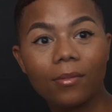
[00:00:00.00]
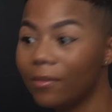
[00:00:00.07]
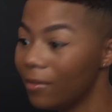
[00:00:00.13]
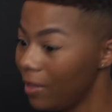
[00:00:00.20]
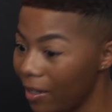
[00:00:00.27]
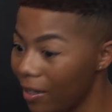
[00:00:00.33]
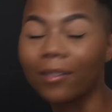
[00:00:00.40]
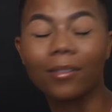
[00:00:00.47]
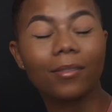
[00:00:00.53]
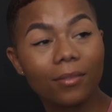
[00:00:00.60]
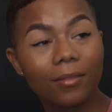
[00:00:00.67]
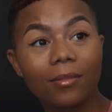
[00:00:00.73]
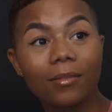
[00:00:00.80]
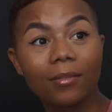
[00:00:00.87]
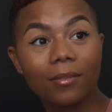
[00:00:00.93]
Yeah.
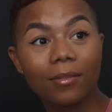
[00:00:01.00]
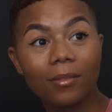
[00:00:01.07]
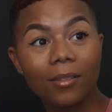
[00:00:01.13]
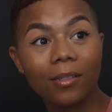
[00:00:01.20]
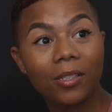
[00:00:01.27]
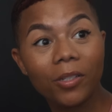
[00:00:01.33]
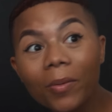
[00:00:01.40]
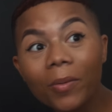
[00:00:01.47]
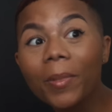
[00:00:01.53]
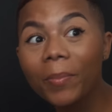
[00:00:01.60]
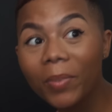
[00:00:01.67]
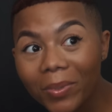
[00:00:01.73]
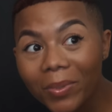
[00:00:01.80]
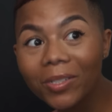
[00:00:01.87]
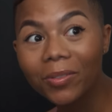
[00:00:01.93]
And do you
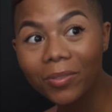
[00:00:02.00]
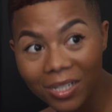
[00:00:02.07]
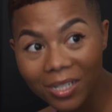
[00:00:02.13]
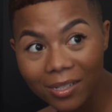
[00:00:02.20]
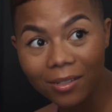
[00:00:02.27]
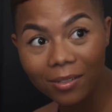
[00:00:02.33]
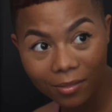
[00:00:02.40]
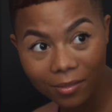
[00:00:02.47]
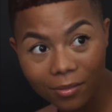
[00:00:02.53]
remember what you did?